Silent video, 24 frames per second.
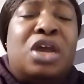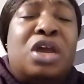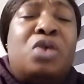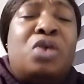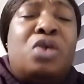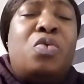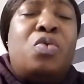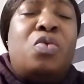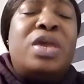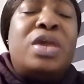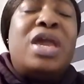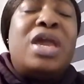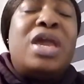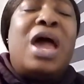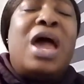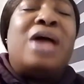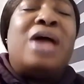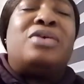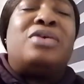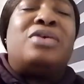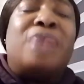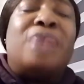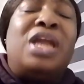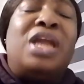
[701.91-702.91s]
We are
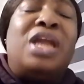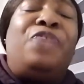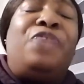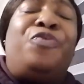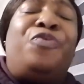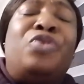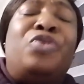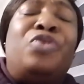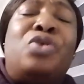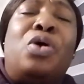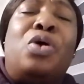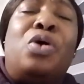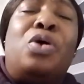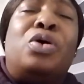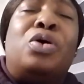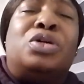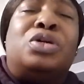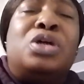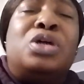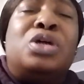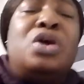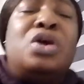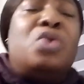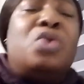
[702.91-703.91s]
grateful, Lord.
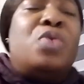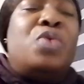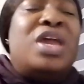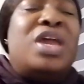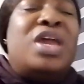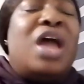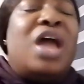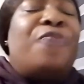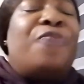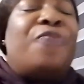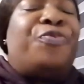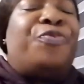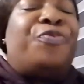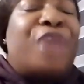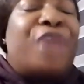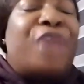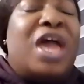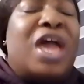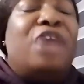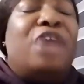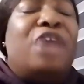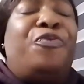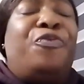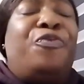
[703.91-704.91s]
We are
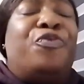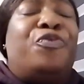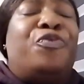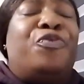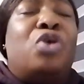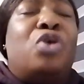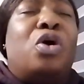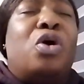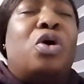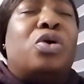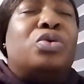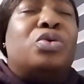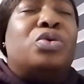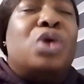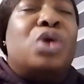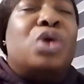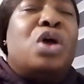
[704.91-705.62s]
thankful, Lord.